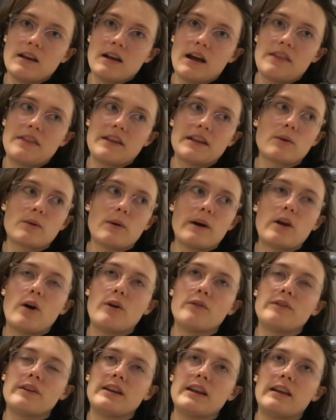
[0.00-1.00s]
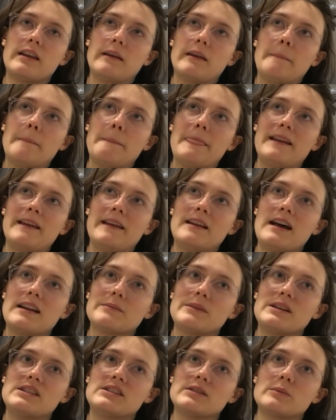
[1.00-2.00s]
I think quite often in
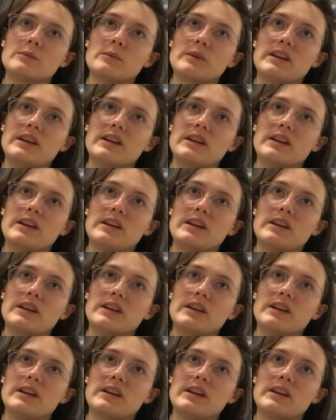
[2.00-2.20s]
animation,